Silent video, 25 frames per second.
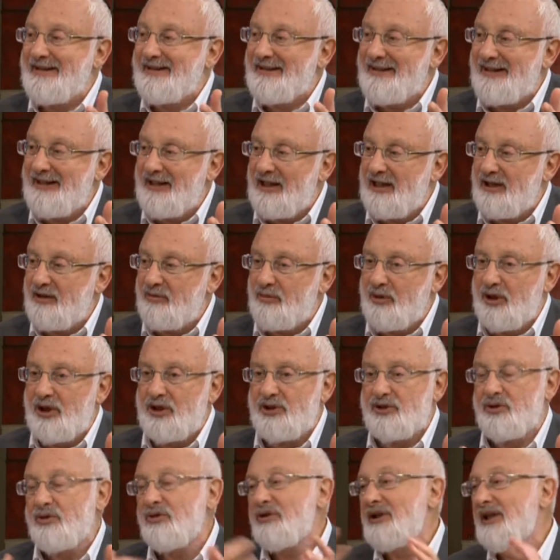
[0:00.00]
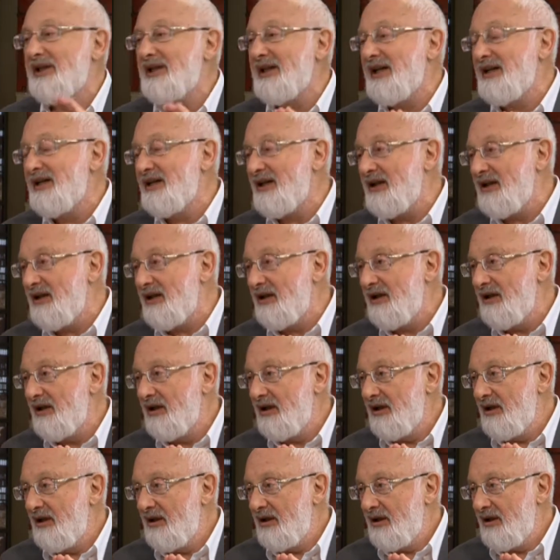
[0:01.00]
in common
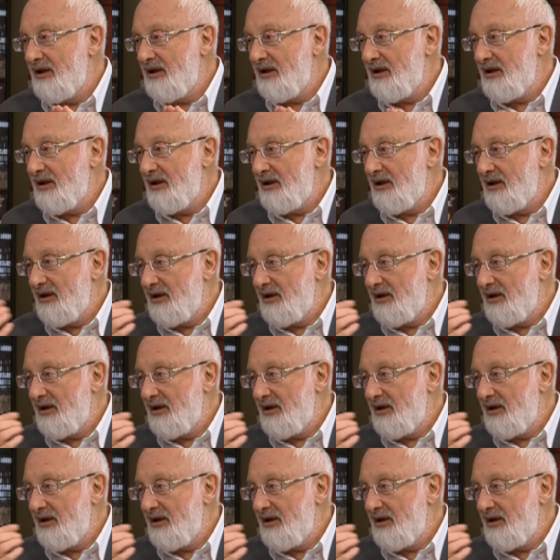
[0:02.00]
bestowal, in common